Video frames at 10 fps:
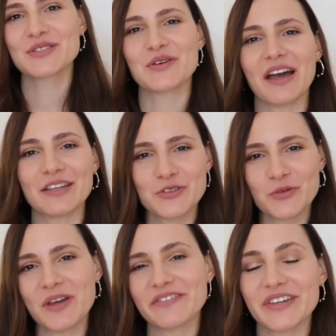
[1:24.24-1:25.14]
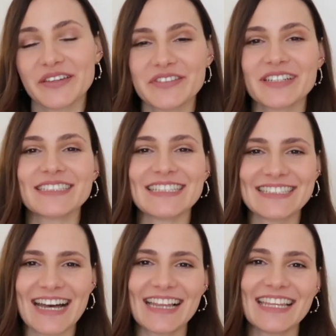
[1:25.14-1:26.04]
So I took my favorite
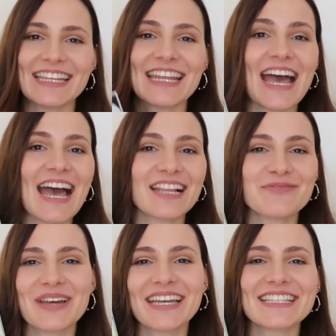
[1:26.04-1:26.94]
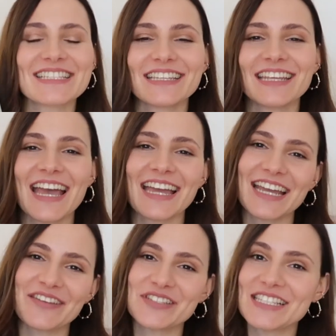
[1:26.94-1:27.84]
Italian Elle magazine and
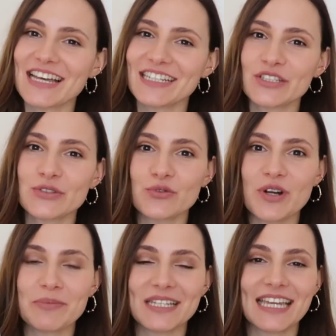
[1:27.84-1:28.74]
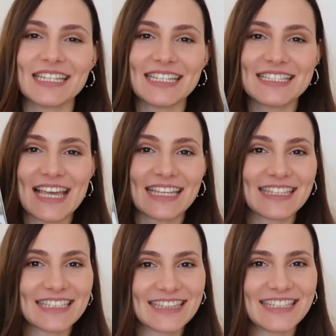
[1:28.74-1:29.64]
I've decided to replicate
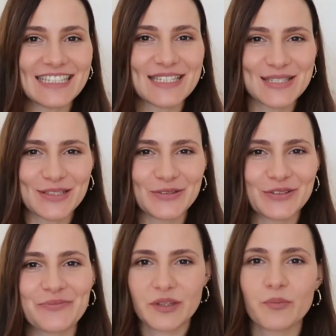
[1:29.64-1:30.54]
exactly this look.